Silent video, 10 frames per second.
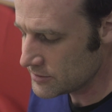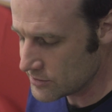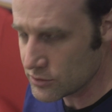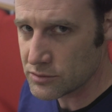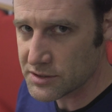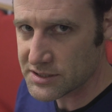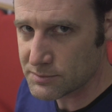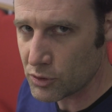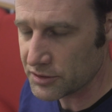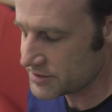to the
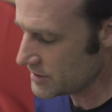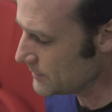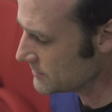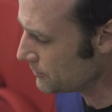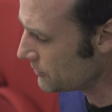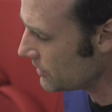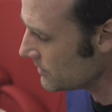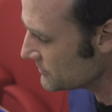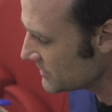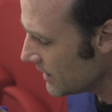smaller types of
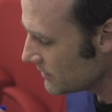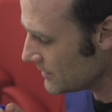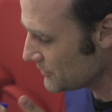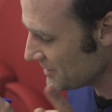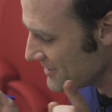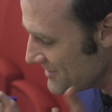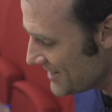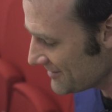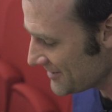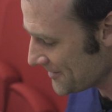primes. There is
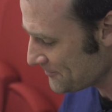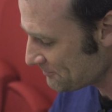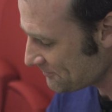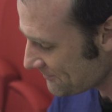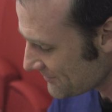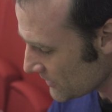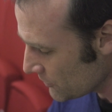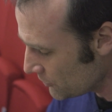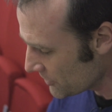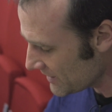another
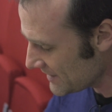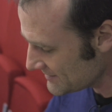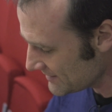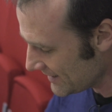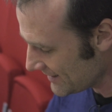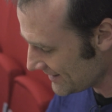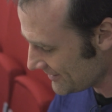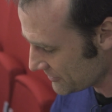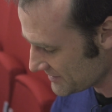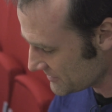organize, uh,
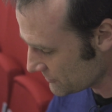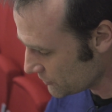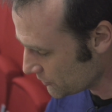organization